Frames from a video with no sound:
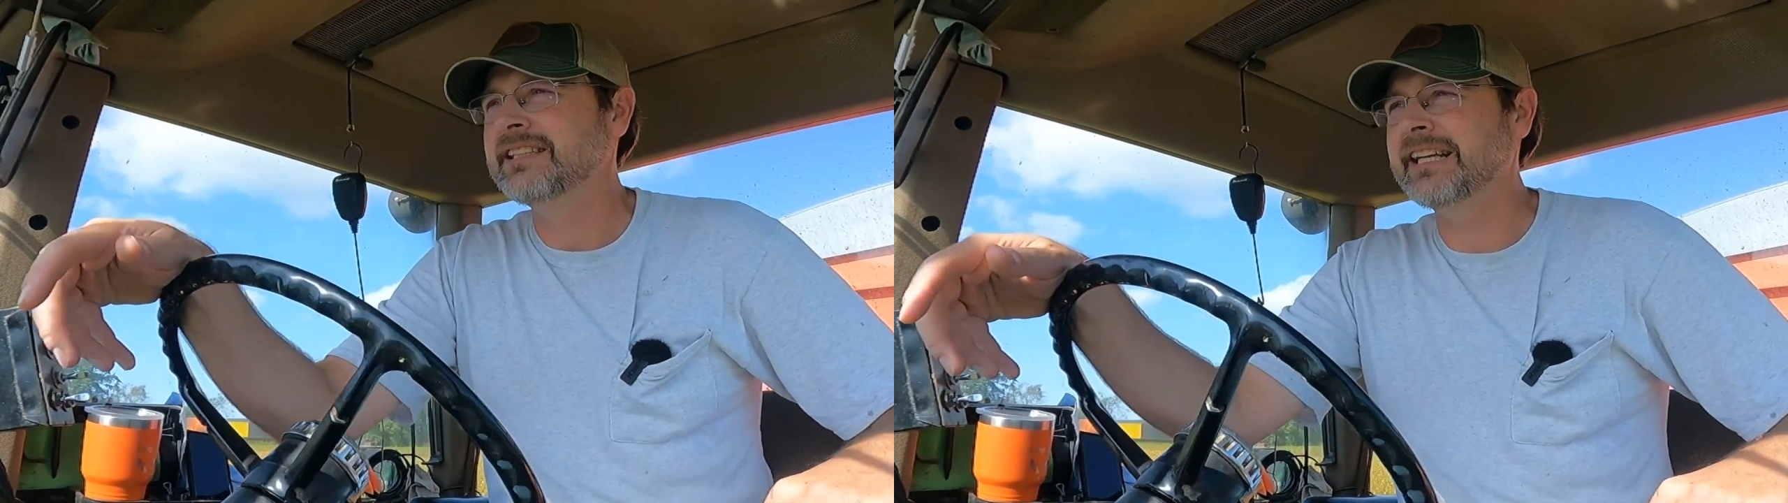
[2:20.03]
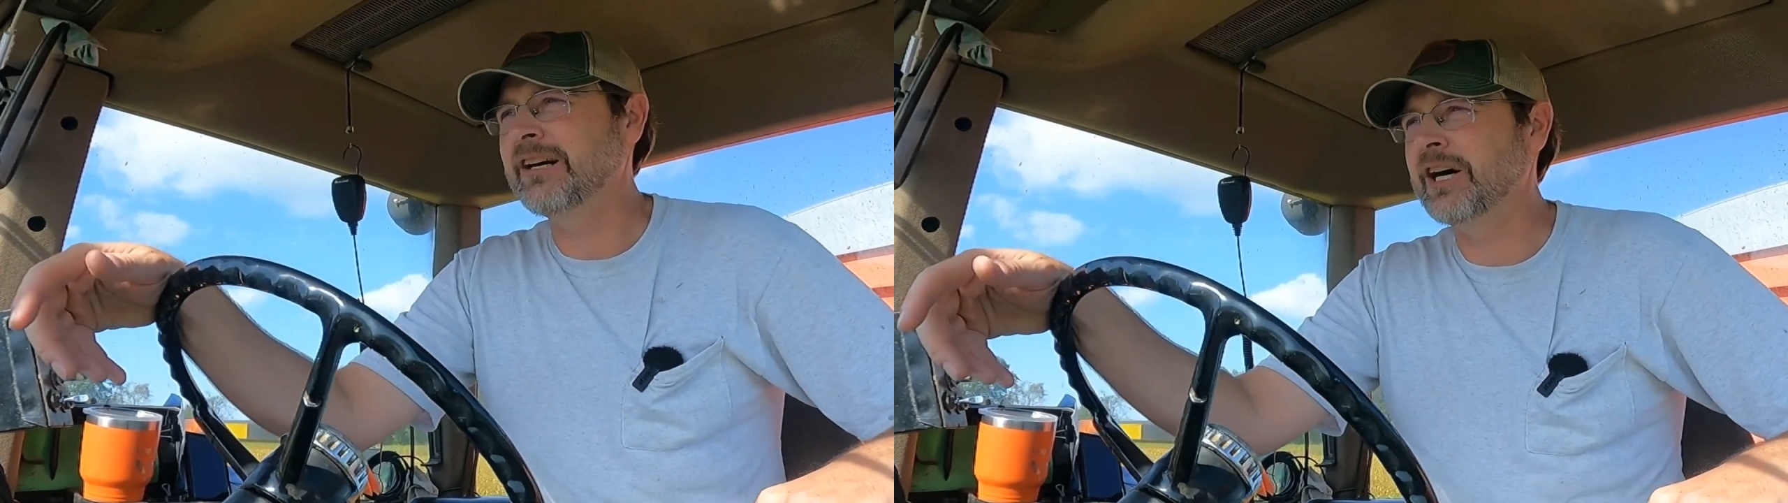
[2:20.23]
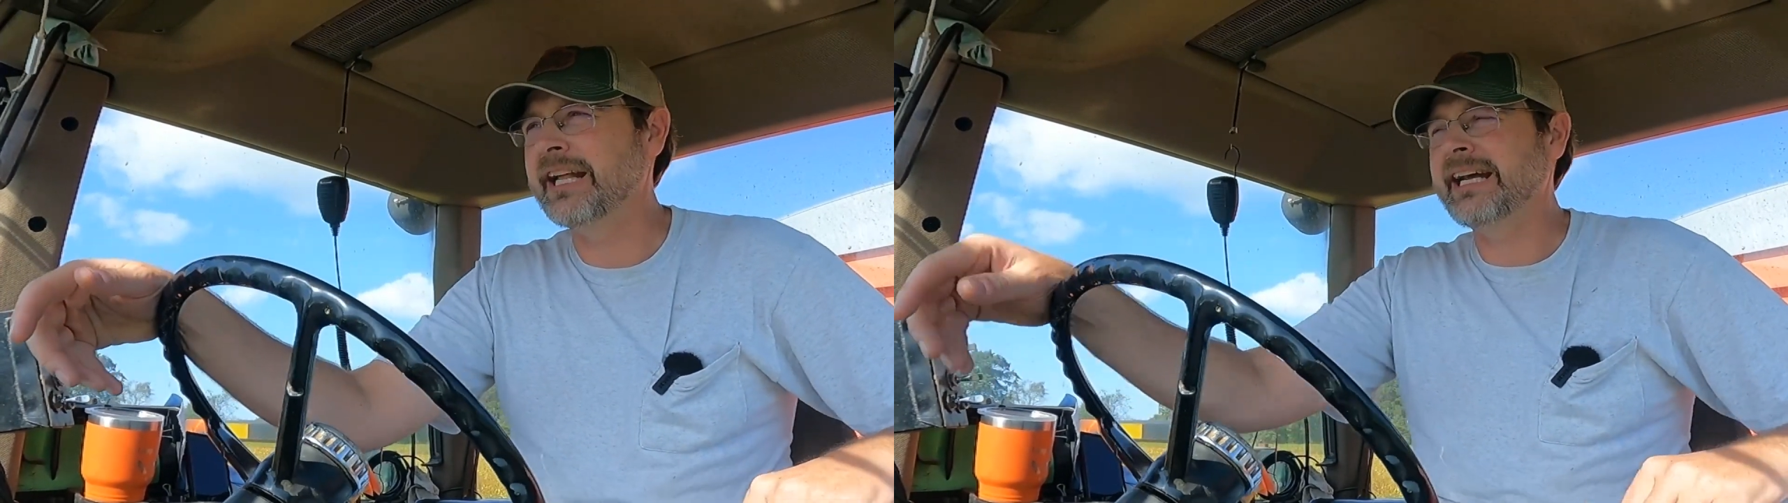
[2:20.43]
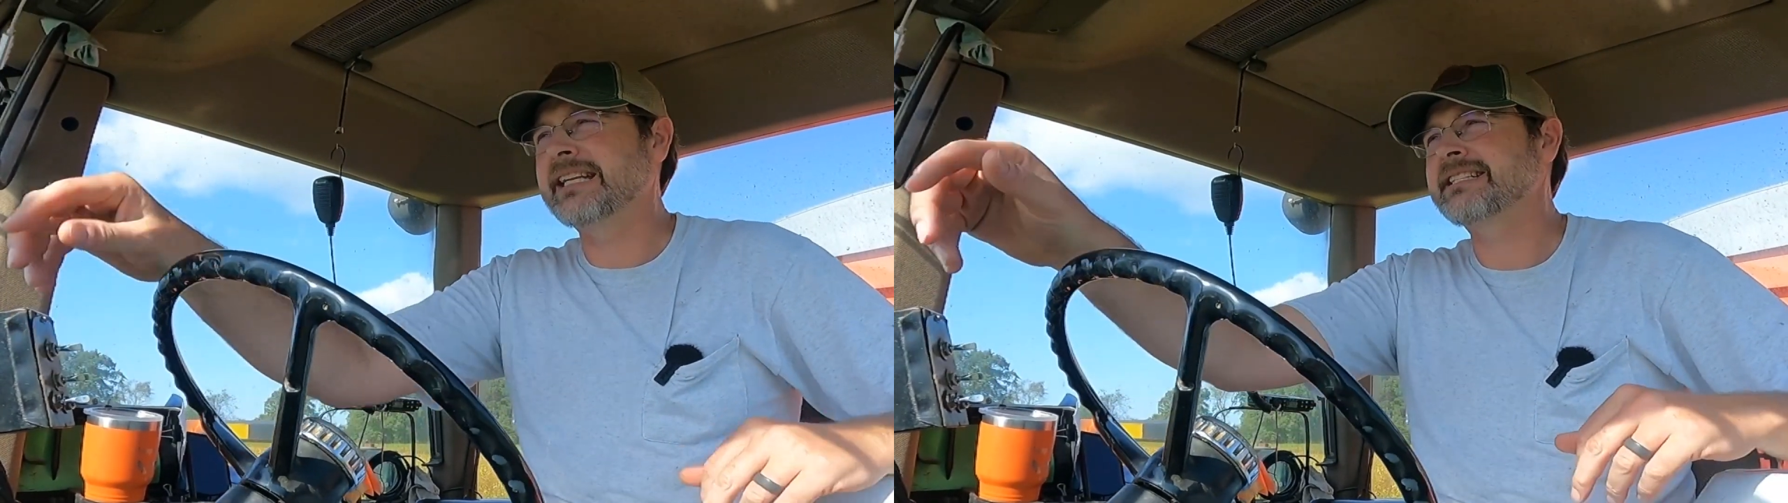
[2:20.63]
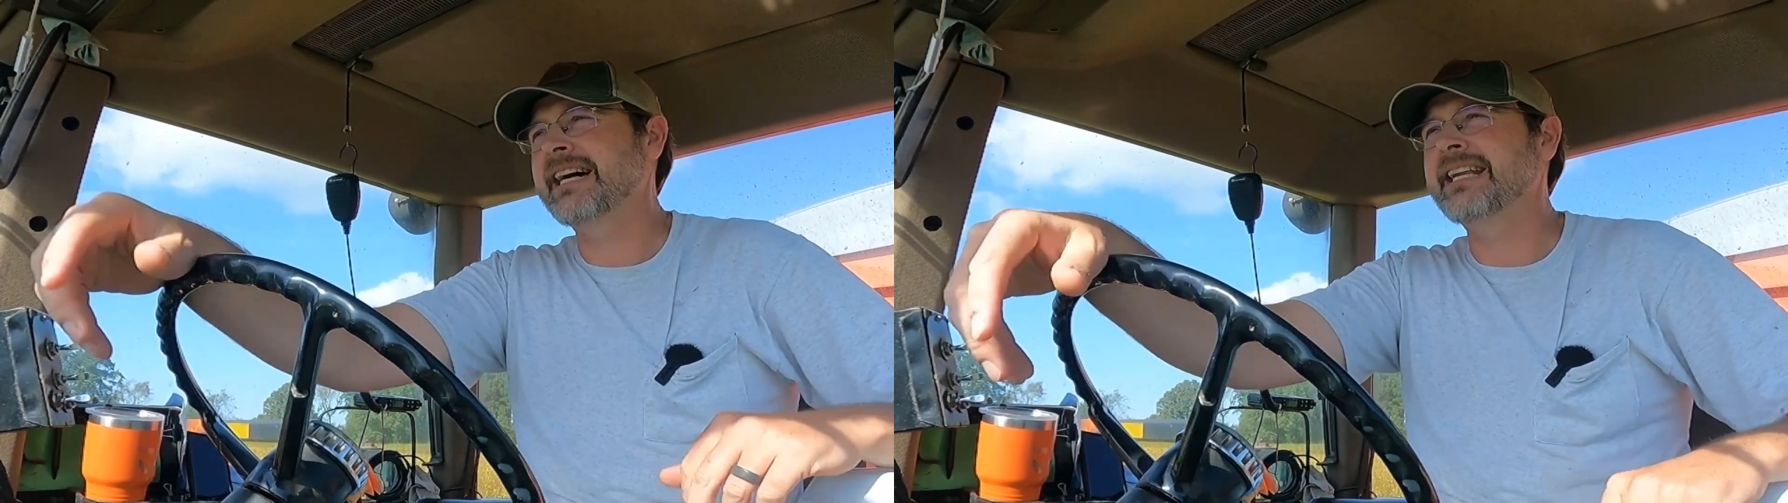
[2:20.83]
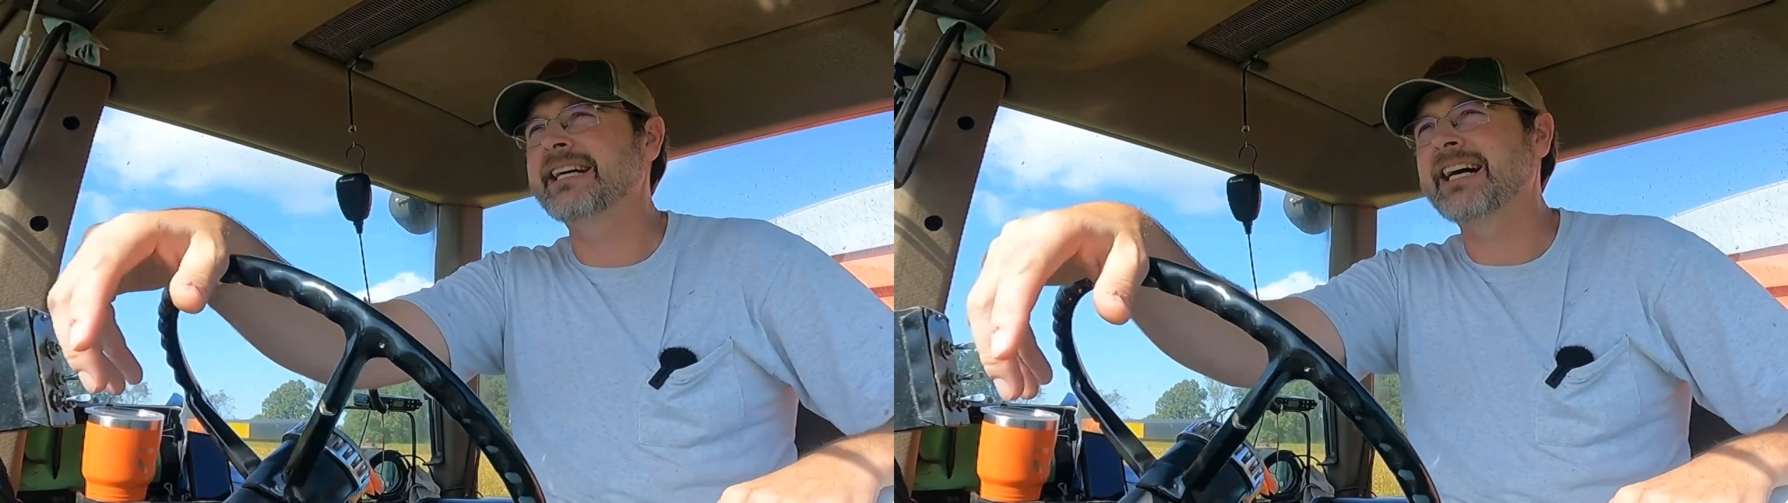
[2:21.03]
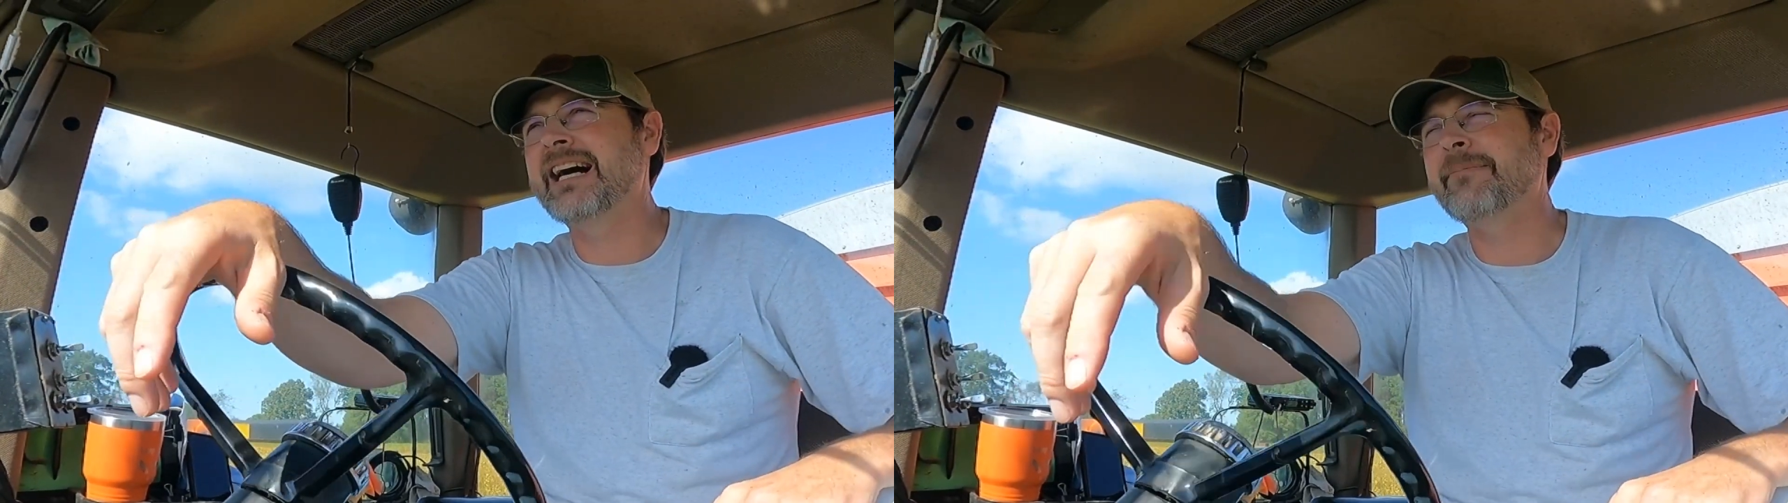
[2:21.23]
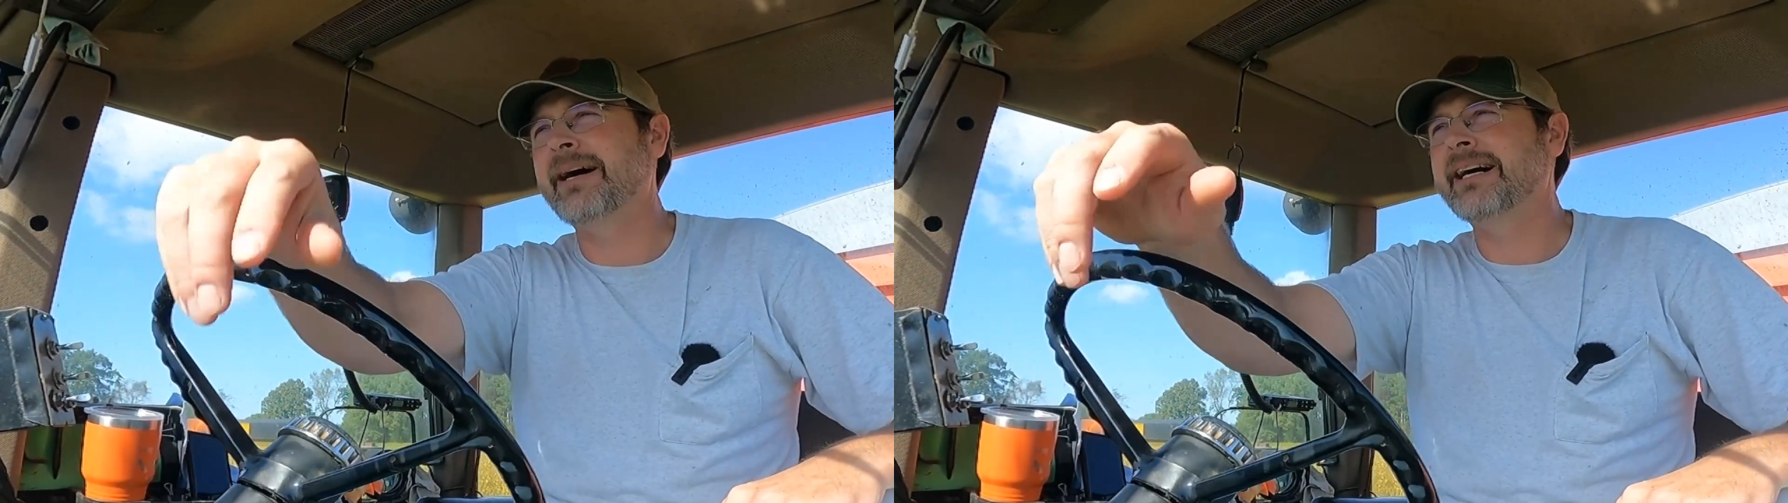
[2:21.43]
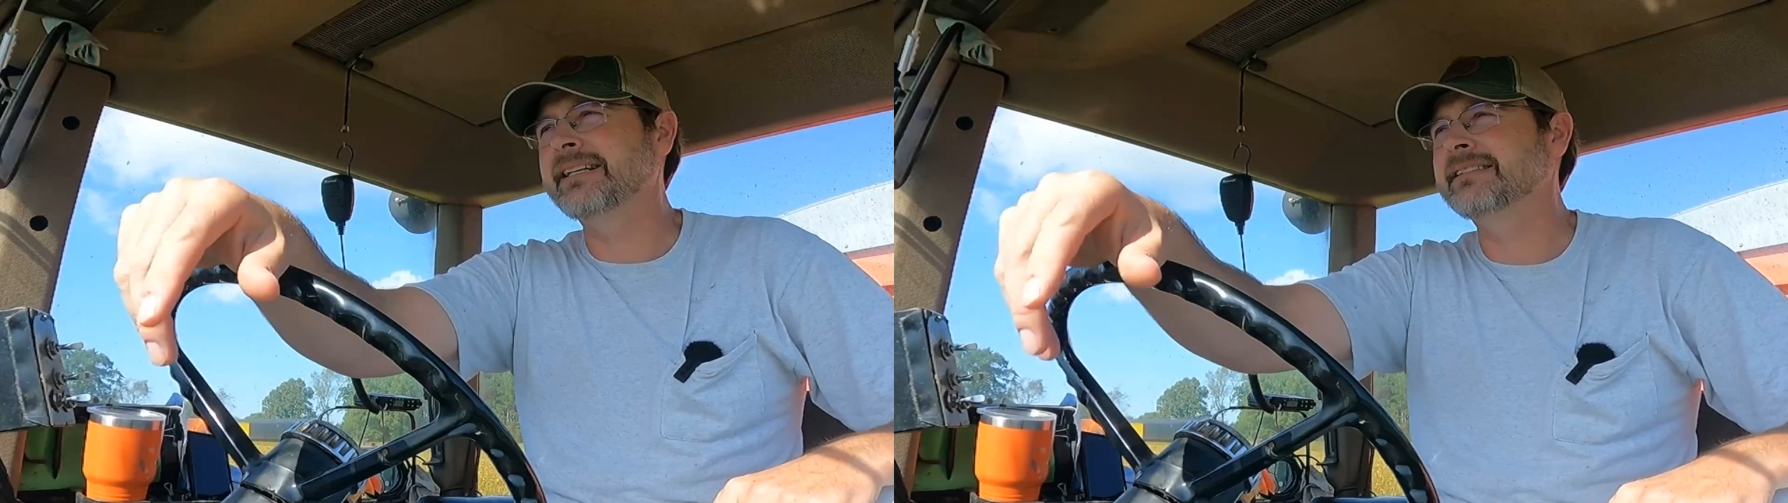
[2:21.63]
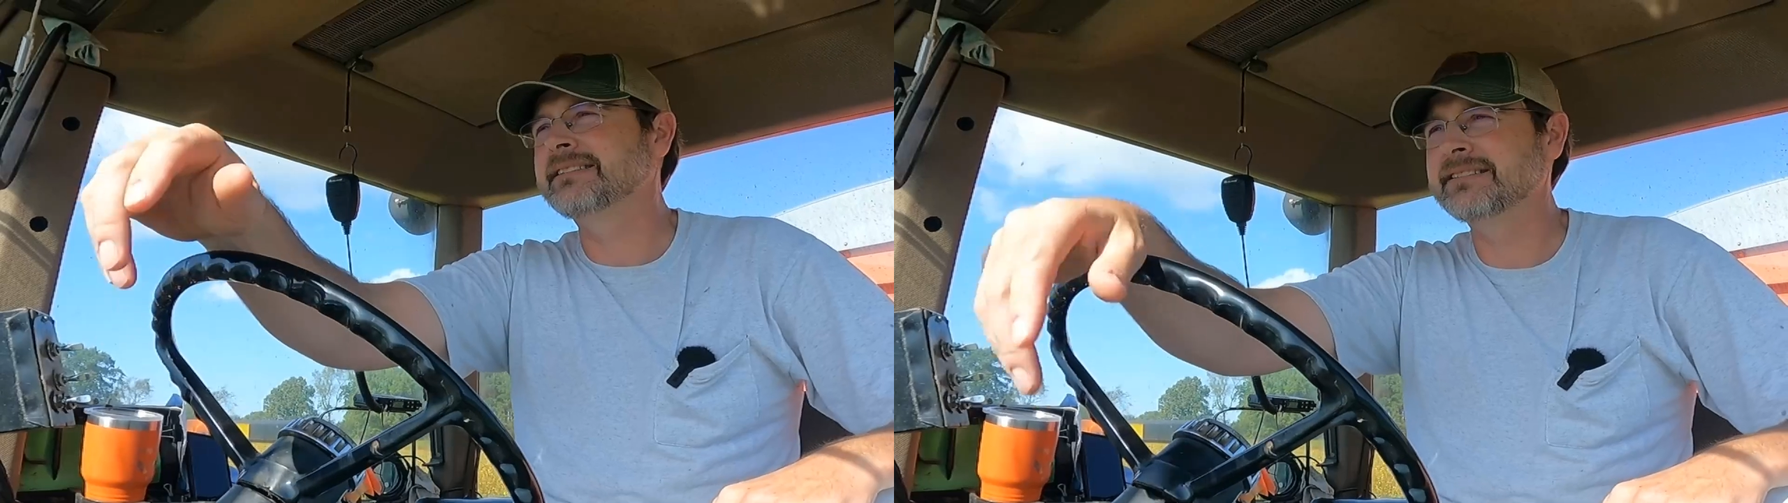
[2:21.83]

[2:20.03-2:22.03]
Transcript: I know I laid inside that combine